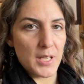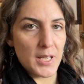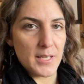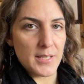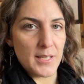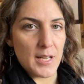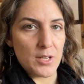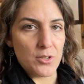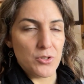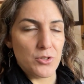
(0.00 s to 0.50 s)

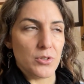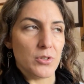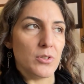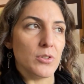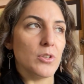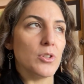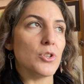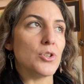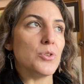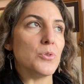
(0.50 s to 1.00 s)

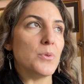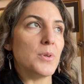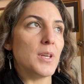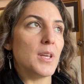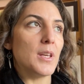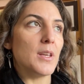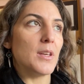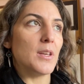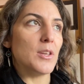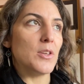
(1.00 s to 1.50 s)
essential. You
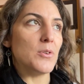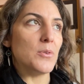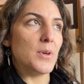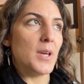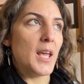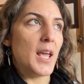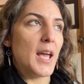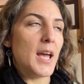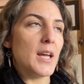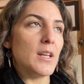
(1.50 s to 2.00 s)

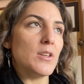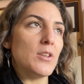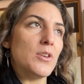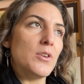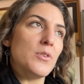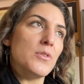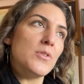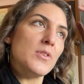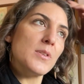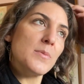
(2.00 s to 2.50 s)
can
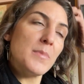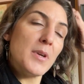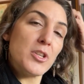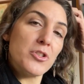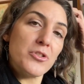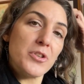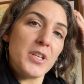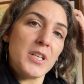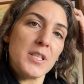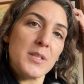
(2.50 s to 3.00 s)
use
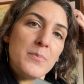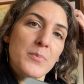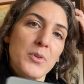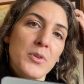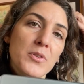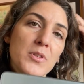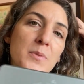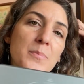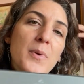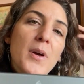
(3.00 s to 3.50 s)
measuring
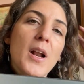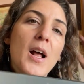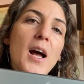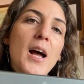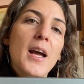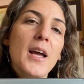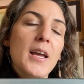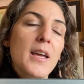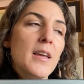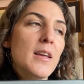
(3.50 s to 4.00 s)
spoons, but
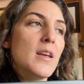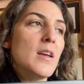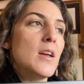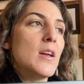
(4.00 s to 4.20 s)
I